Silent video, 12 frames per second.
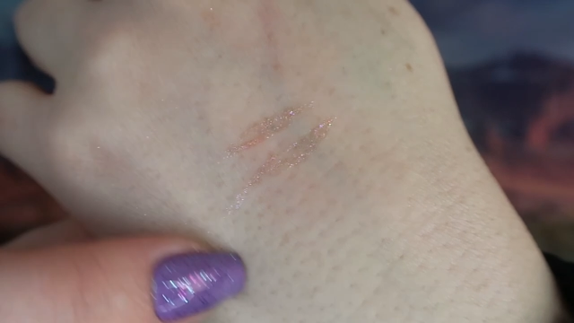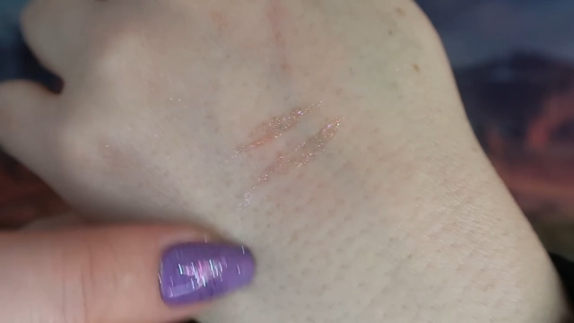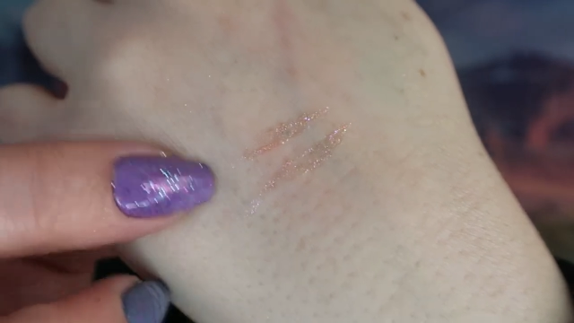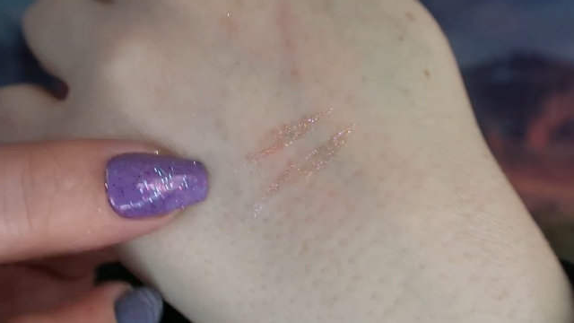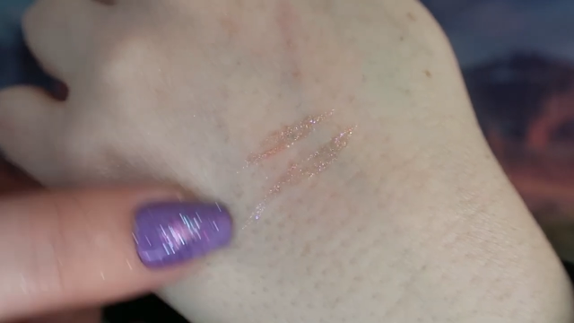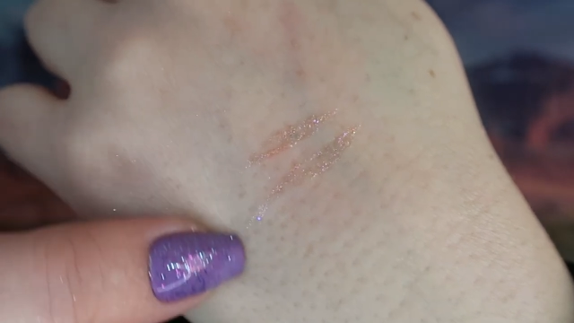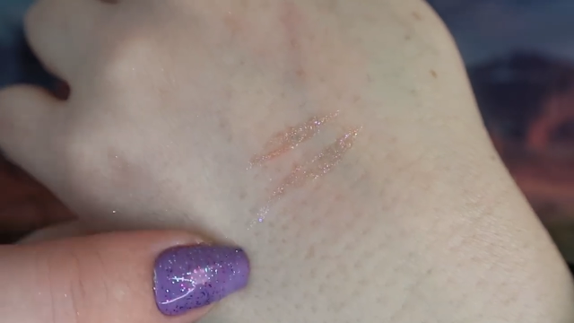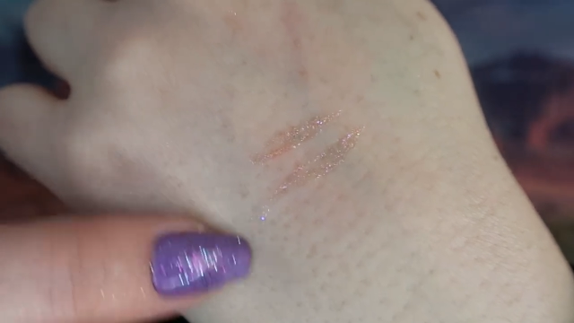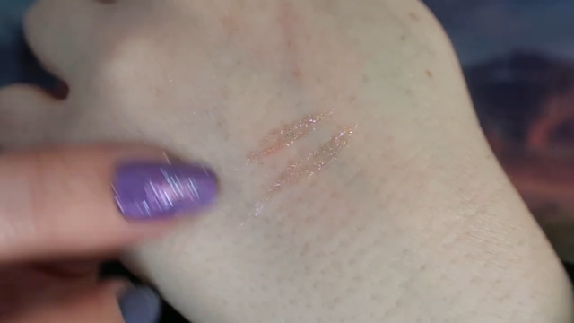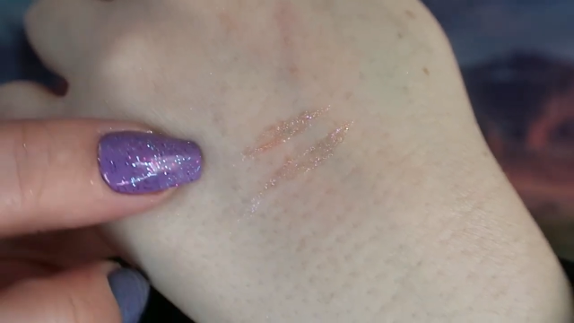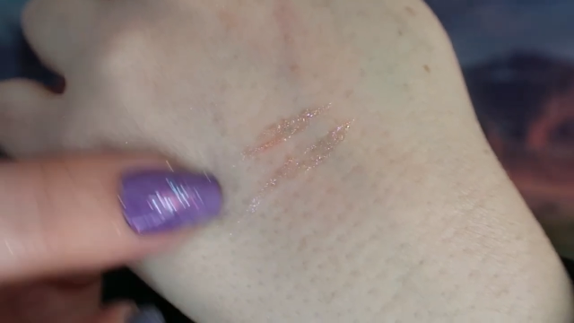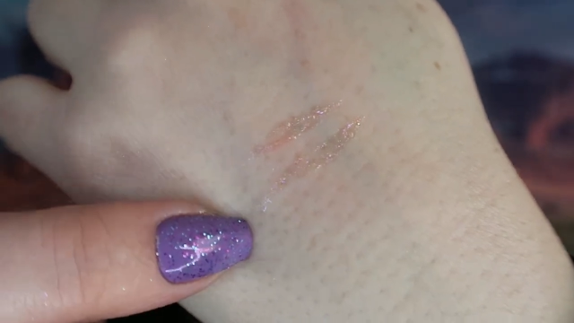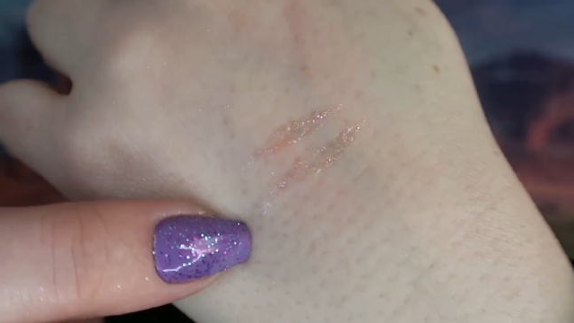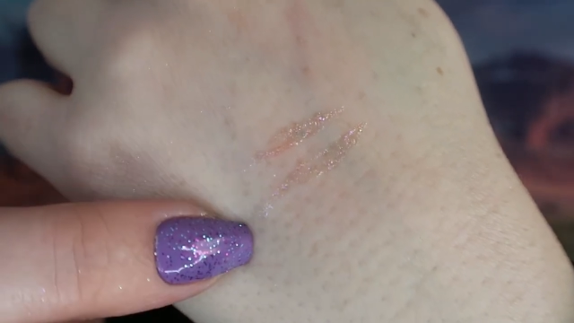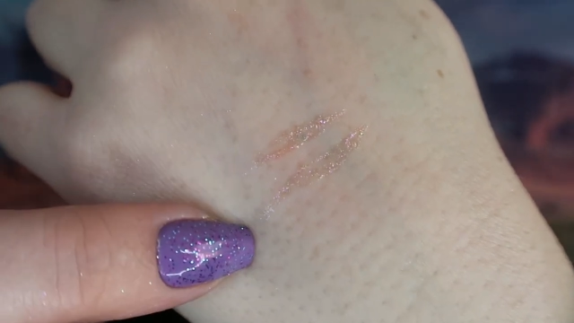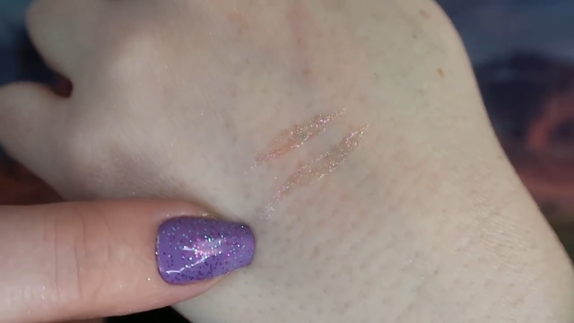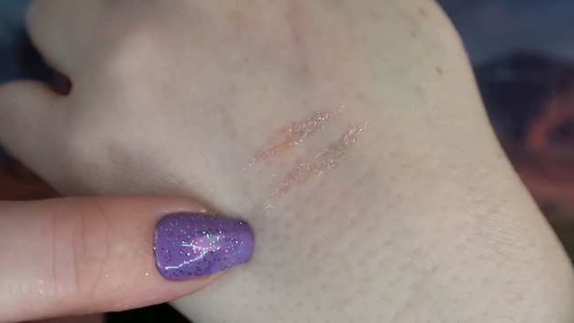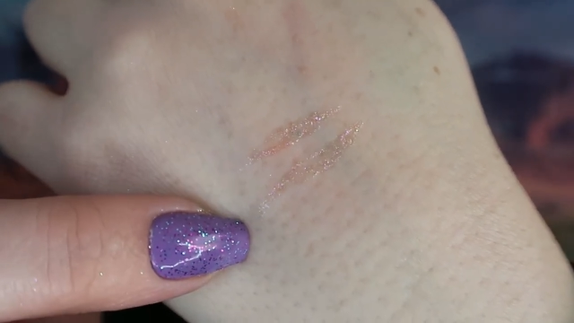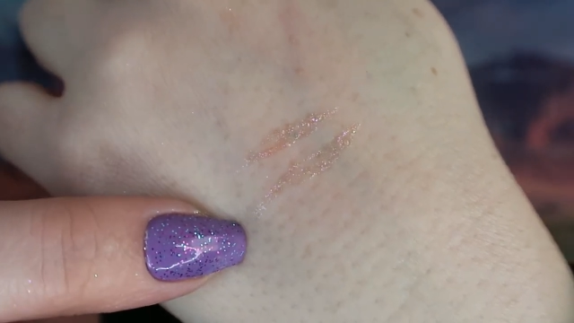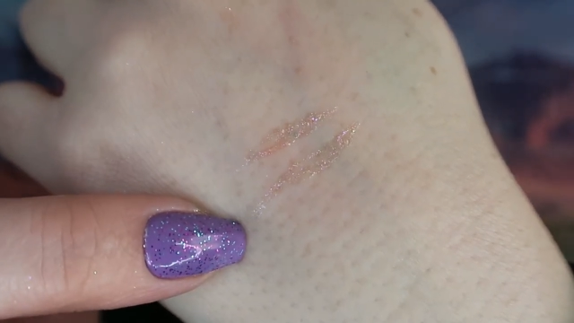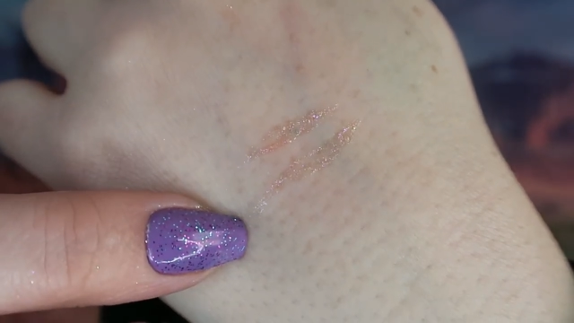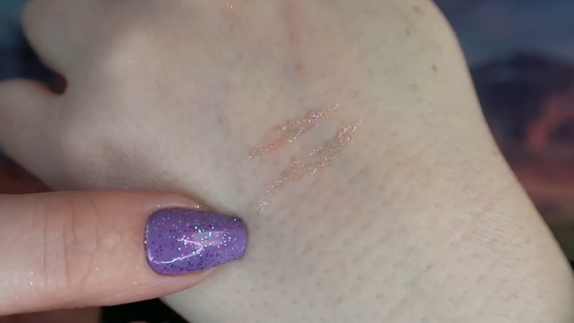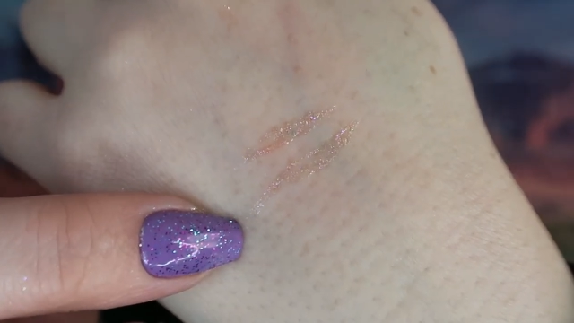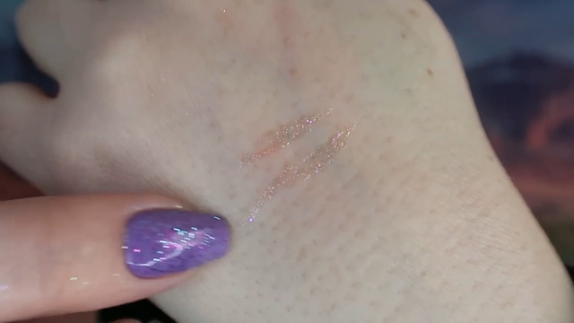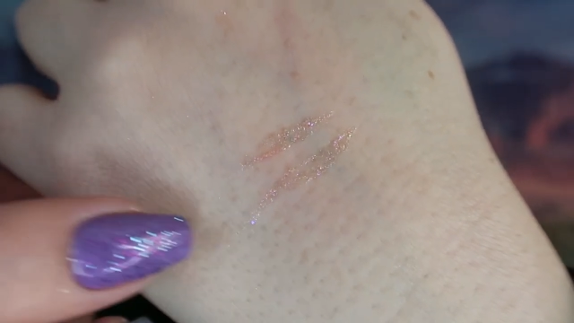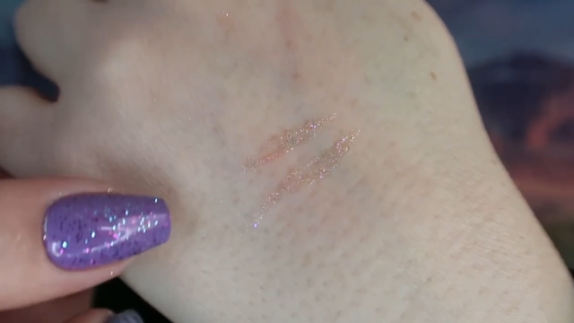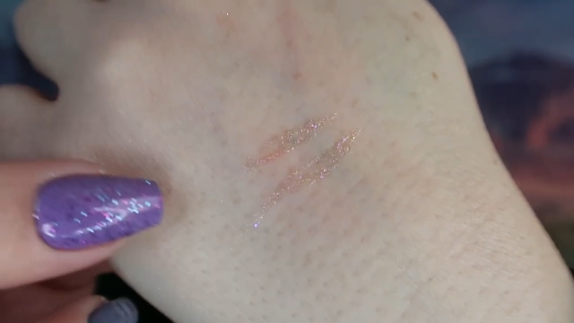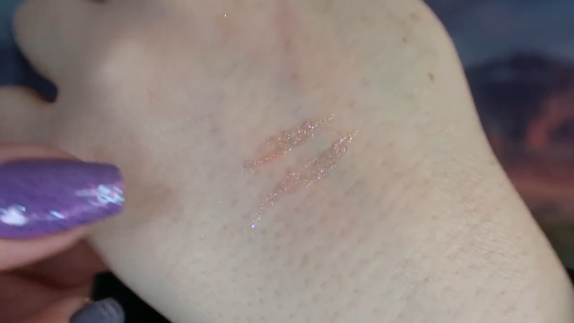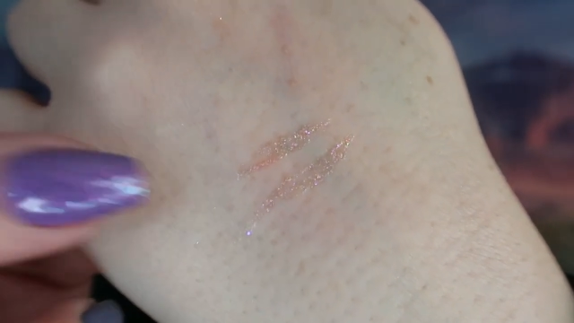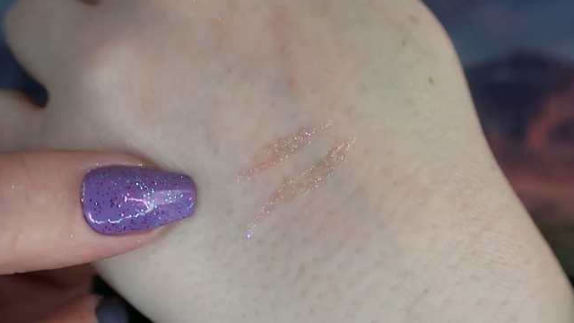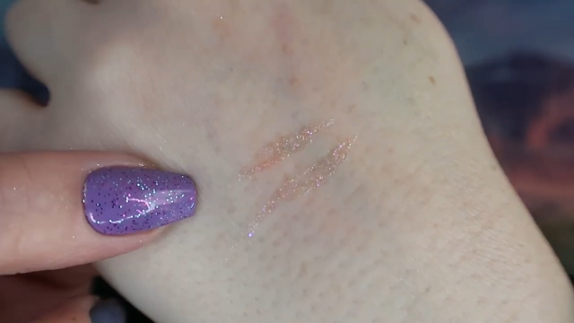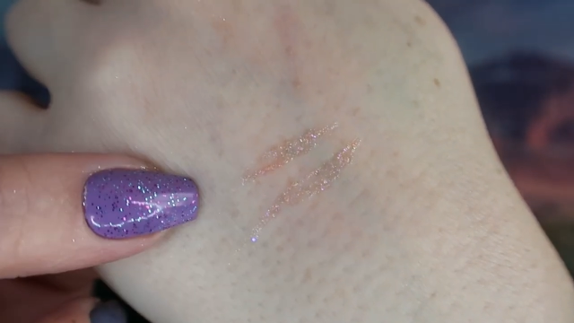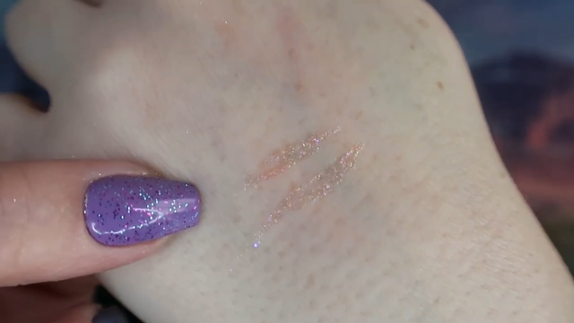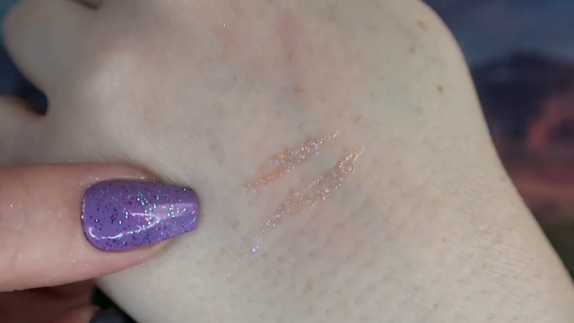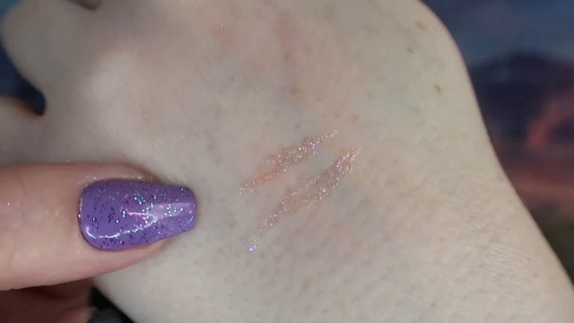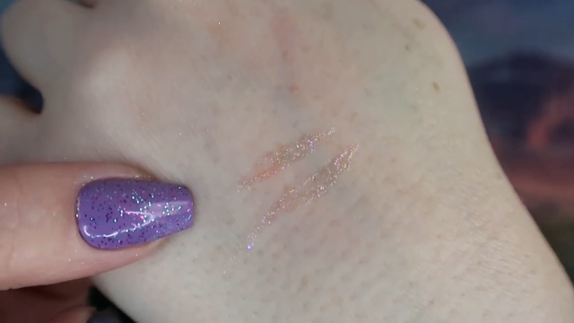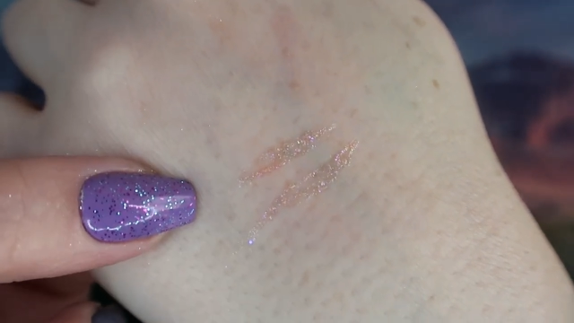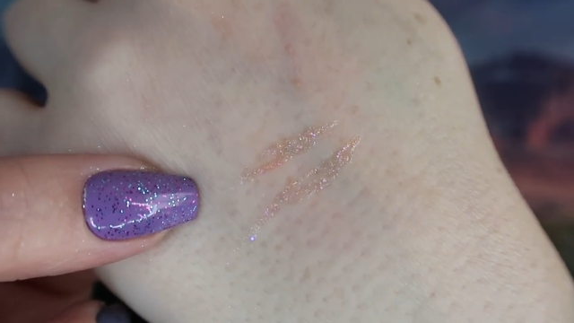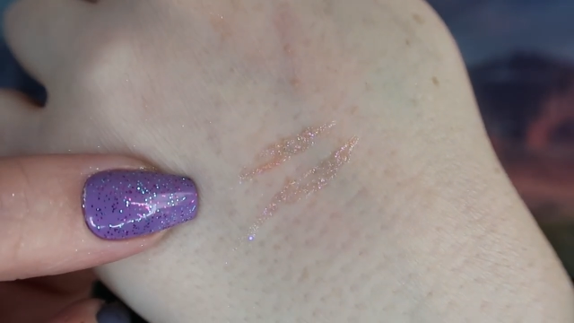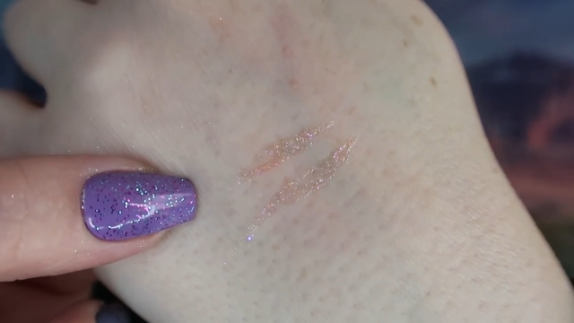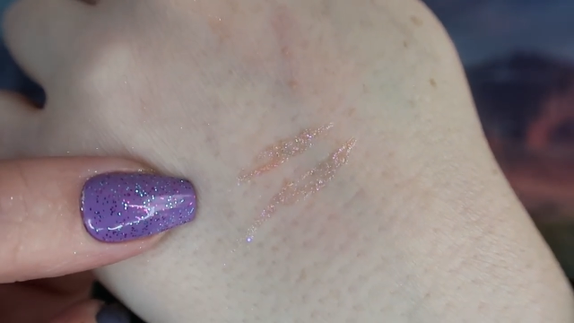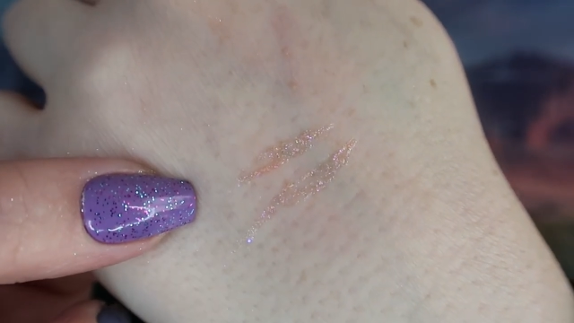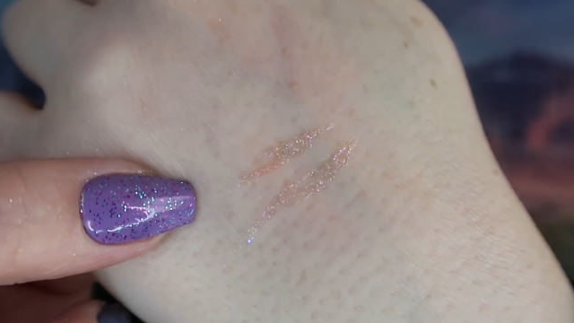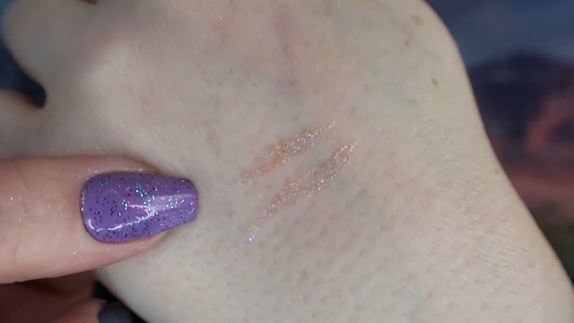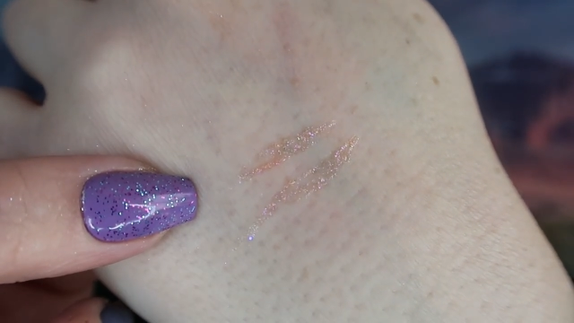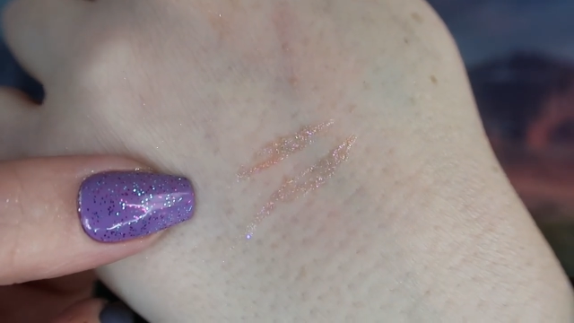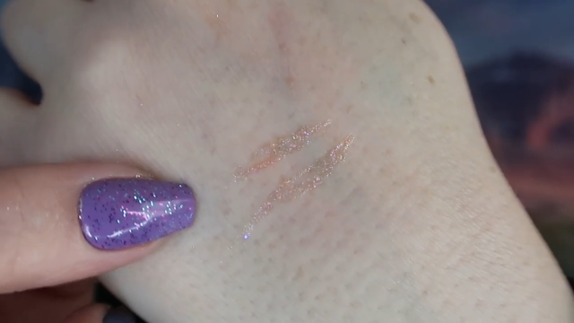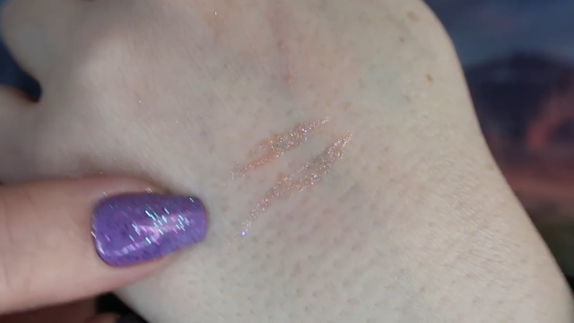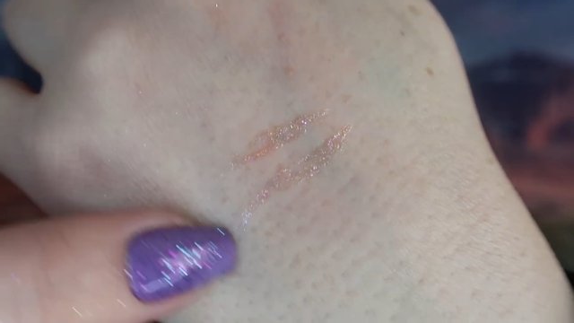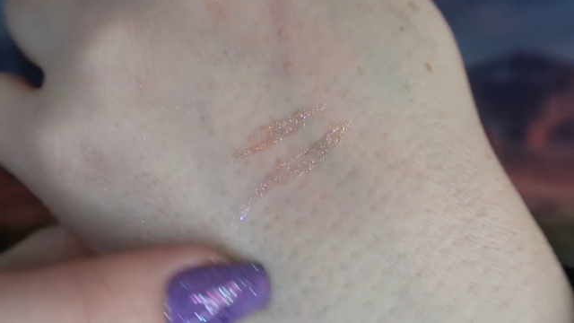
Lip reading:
[unreadable: no face in view]